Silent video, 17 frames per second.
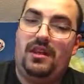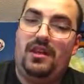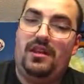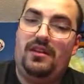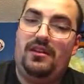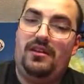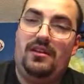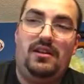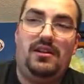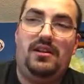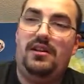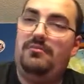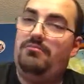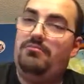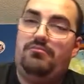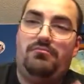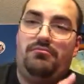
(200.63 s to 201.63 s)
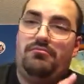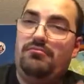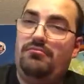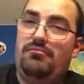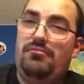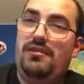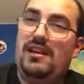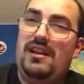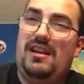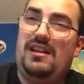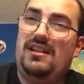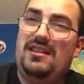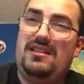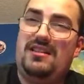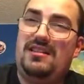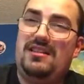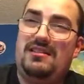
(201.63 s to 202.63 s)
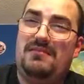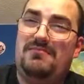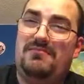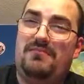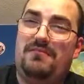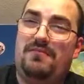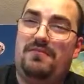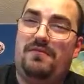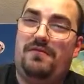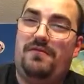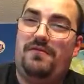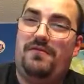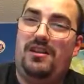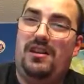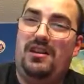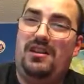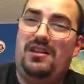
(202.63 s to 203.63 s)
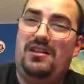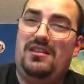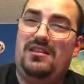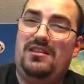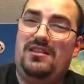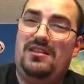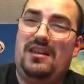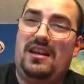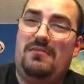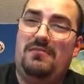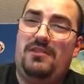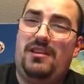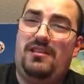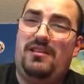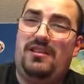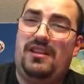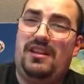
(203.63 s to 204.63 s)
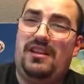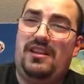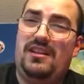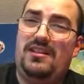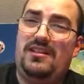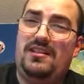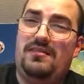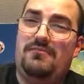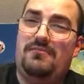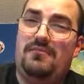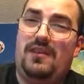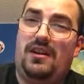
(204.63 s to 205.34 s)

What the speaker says: And, yeah, nice, fun segment, I guess.